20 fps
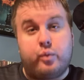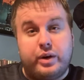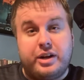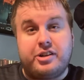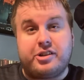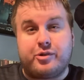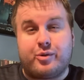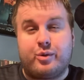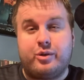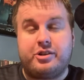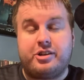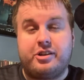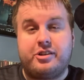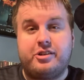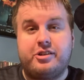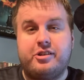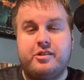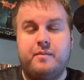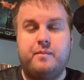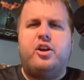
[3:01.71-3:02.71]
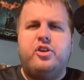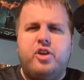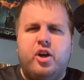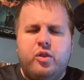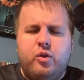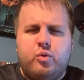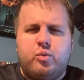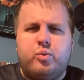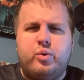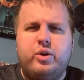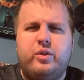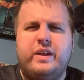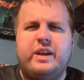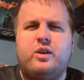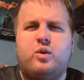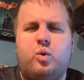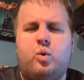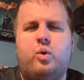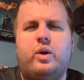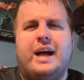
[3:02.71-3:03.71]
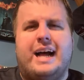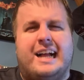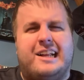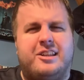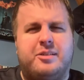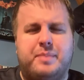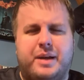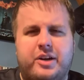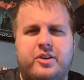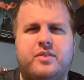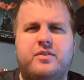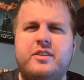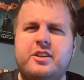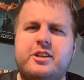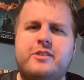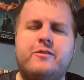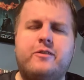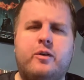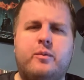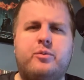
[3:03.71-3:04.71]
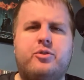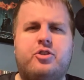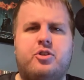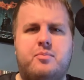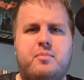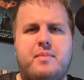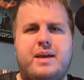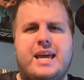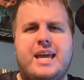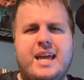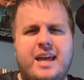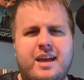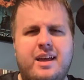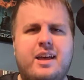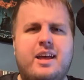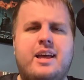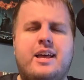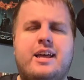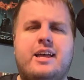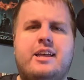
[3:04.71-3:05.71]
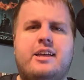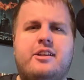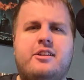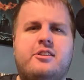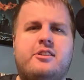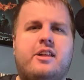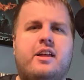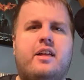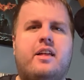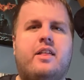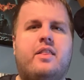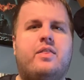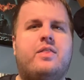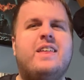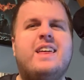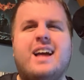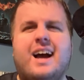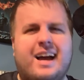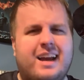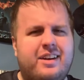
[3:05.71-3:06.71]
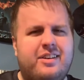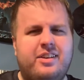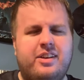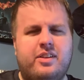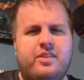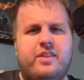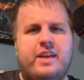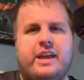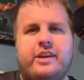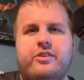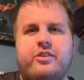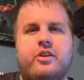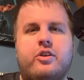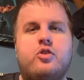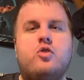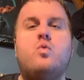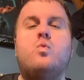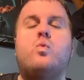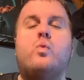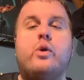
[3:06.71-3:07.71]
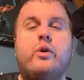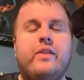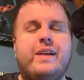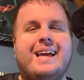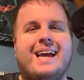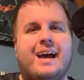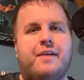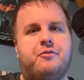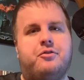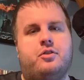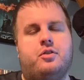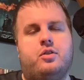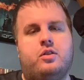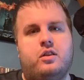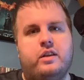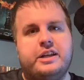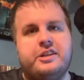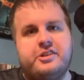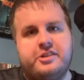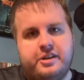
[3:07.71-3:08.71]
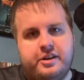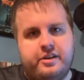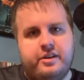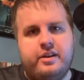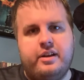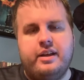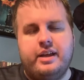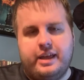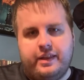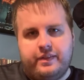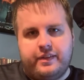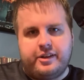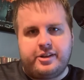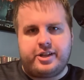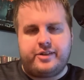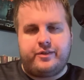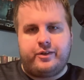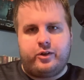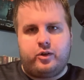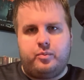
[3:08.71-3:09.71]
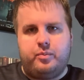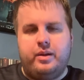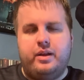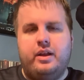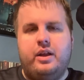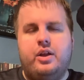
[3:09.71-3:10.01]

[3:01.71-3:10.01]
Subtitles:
resources. Another really cool aspect of this film to me is the idea that you really have to listen in this film.